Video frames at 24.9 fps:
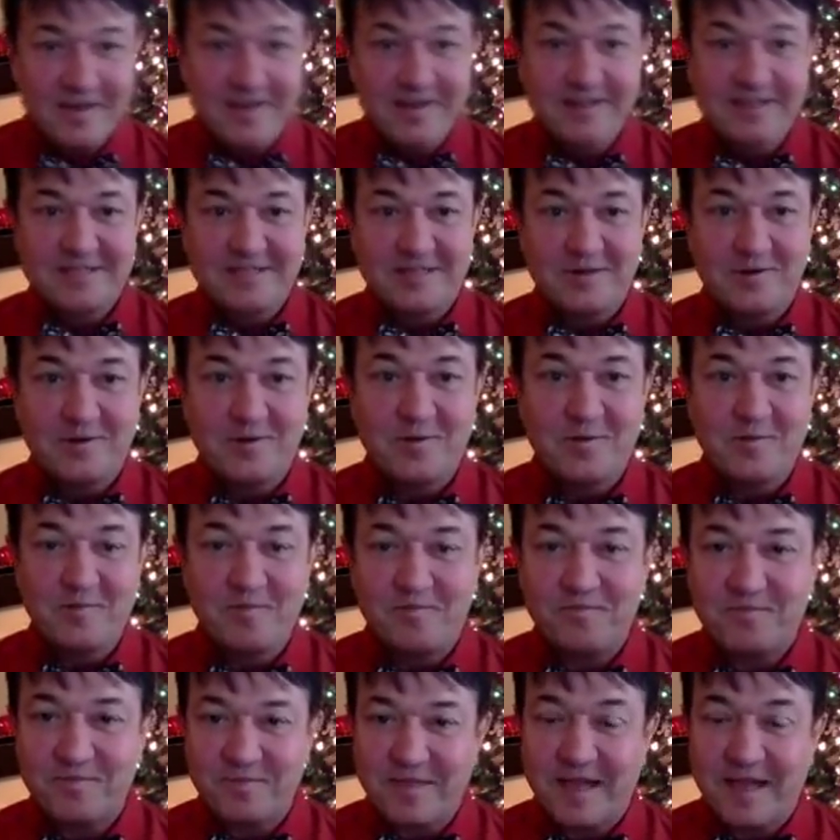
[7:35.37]
so
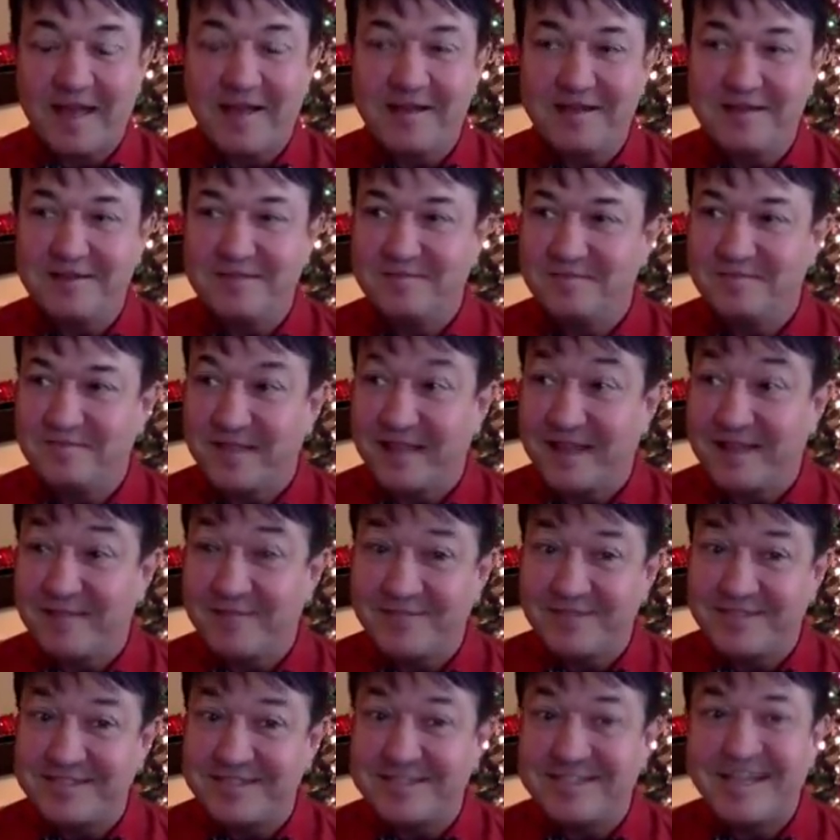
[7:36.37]
um, I'm
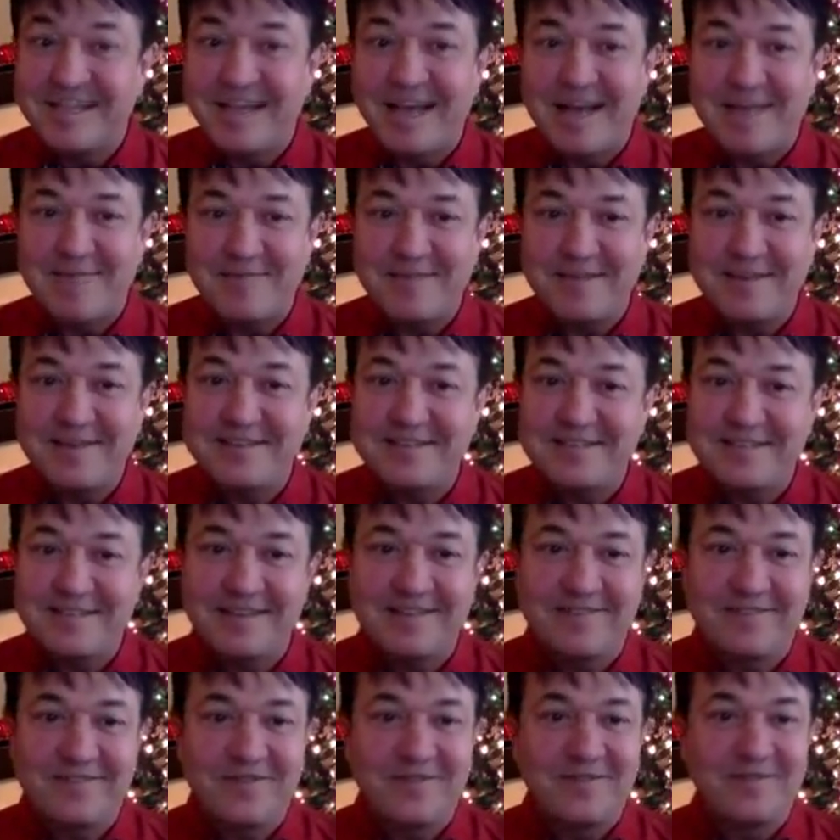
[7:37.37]
just as happy as
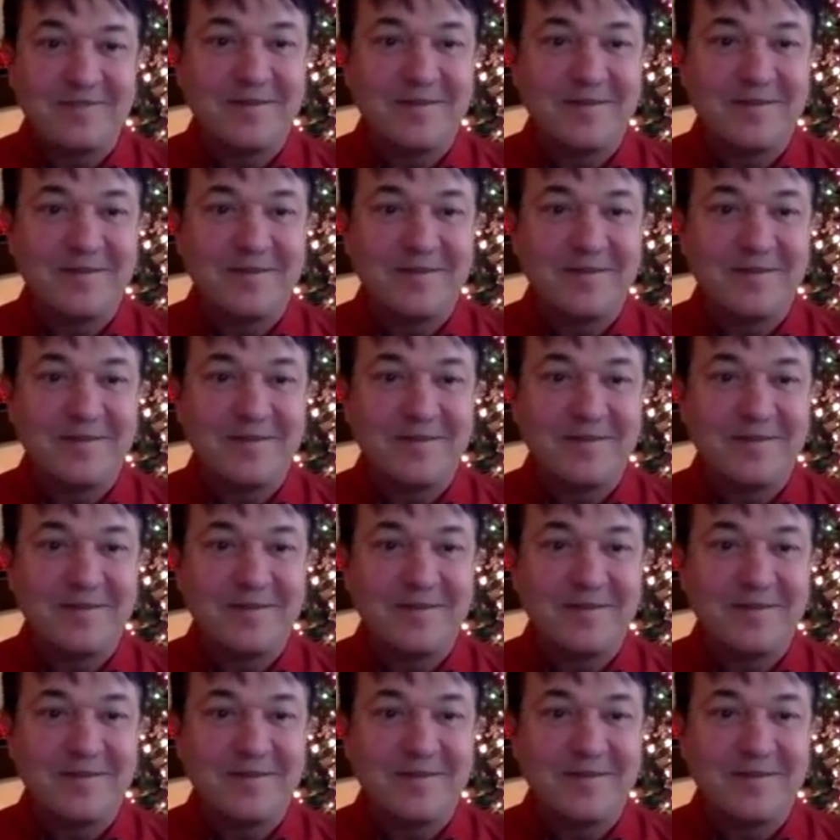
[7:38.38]
ever,